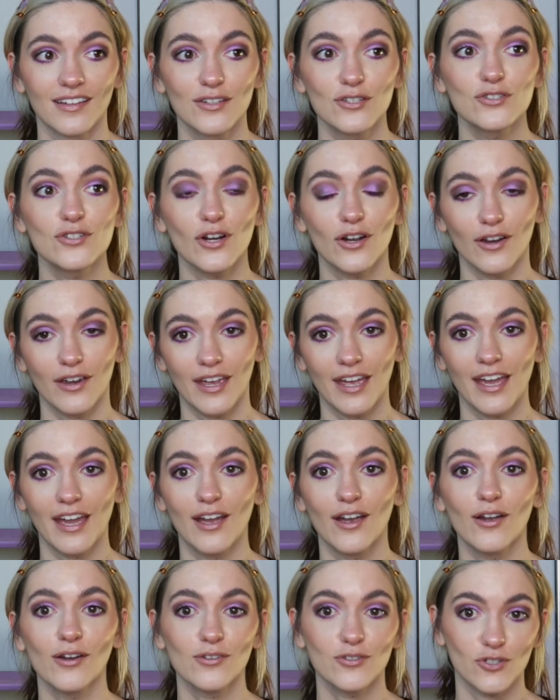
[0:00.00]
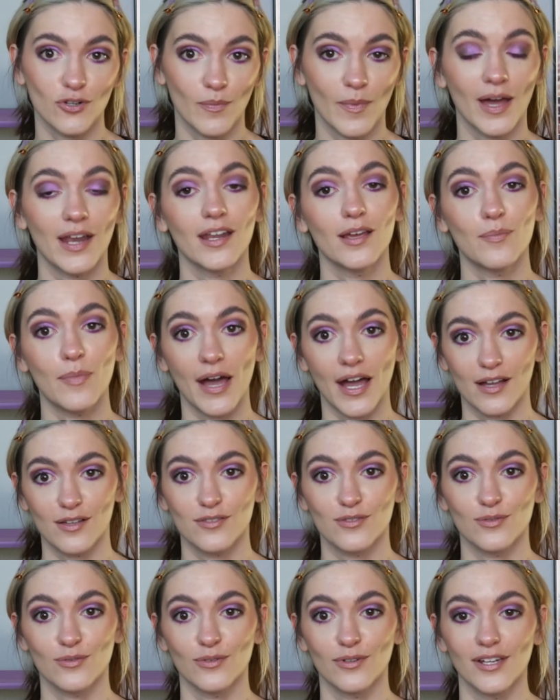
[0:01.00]
Dark hair, traumatic
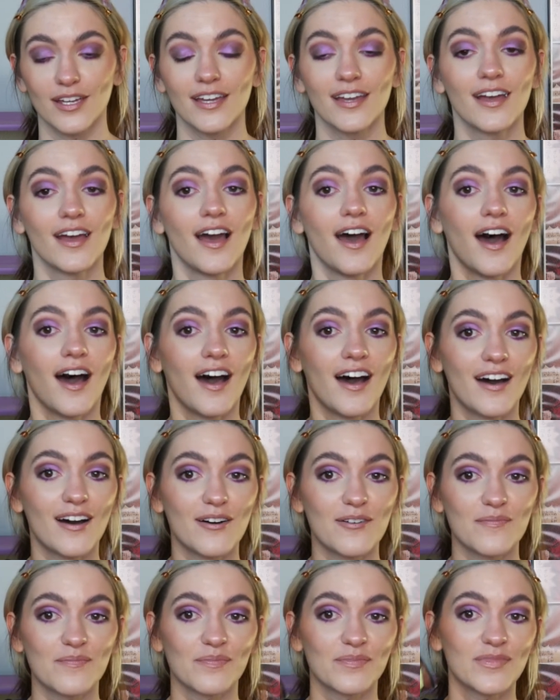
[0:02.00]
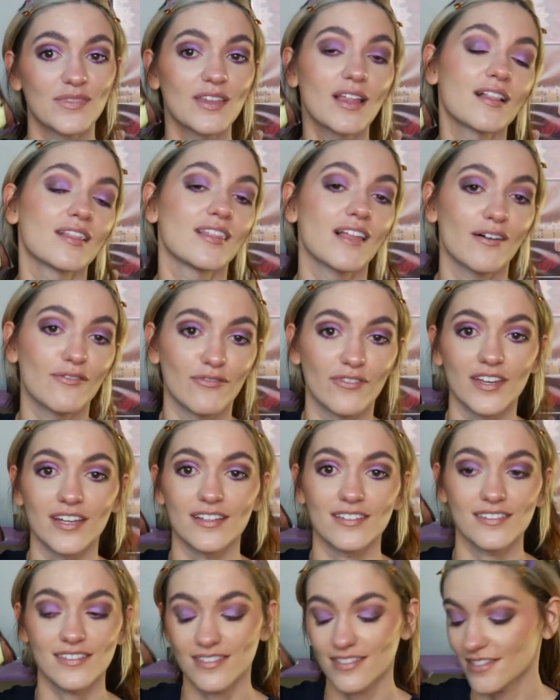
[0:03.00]
backstory. Love
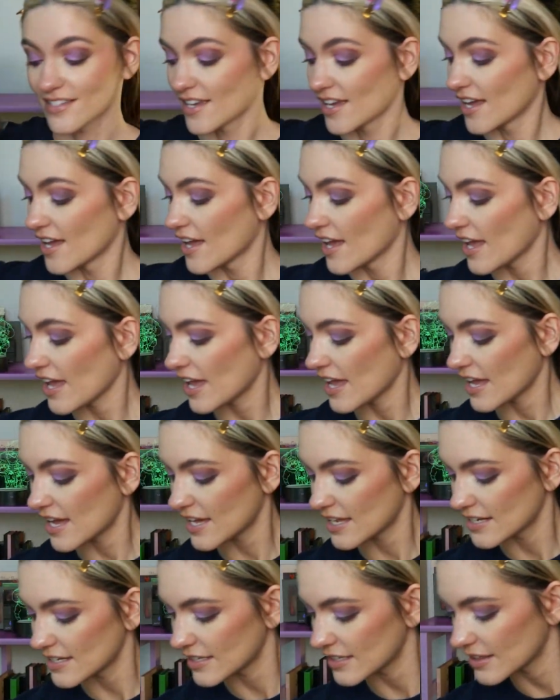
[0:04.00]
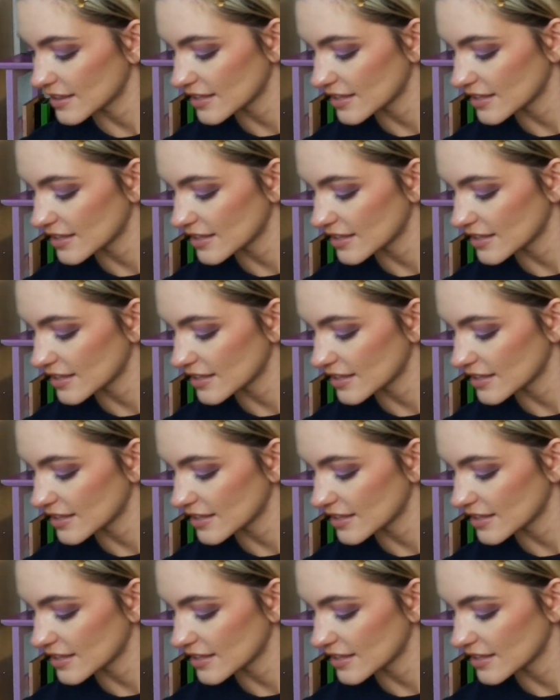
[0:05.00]
this. And